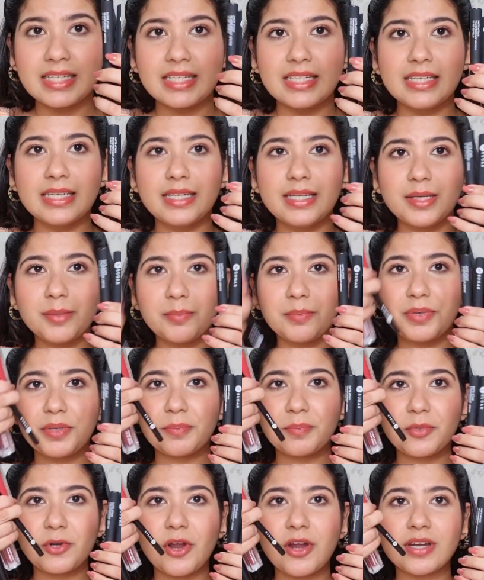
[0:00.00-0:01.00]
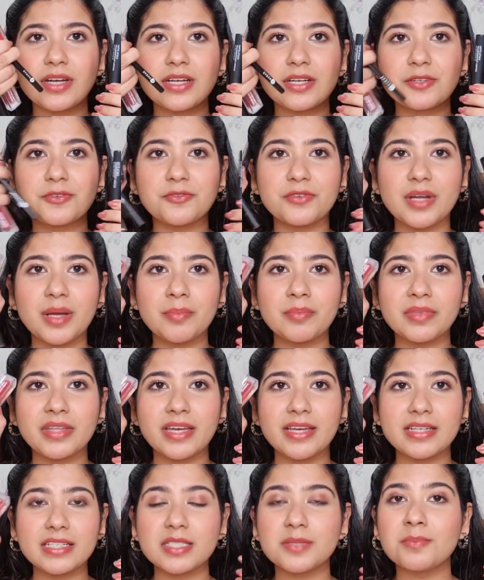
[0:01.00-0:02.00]
lip product from
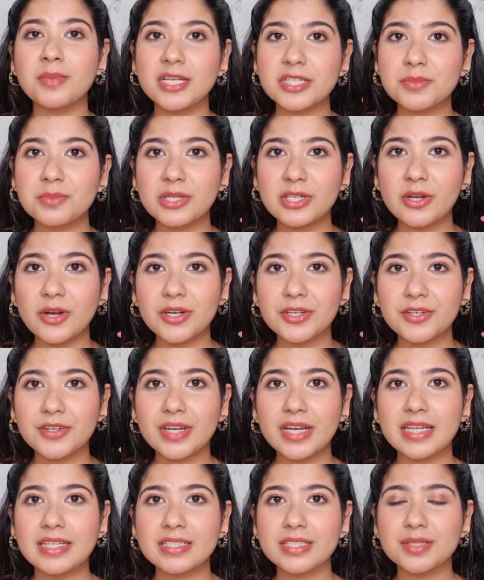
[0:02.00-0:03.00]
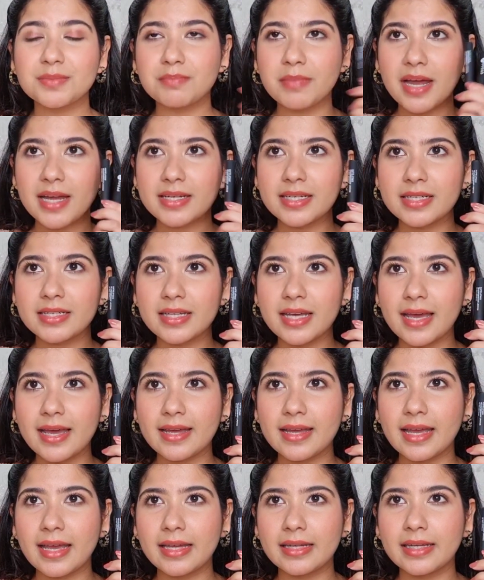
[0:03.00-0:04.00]
their Smudge Me Not range, Matte
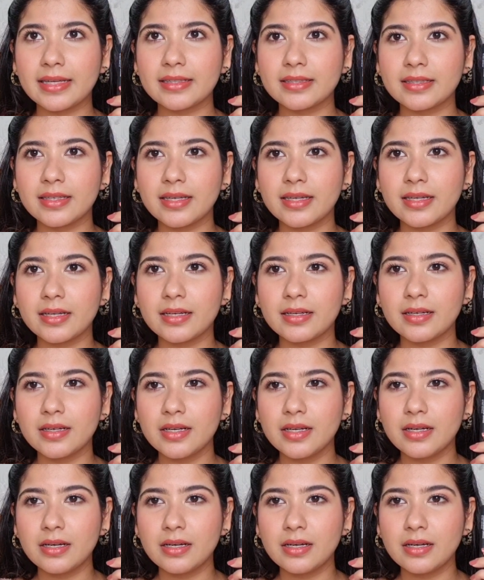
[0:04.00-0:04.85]
Attack, and I think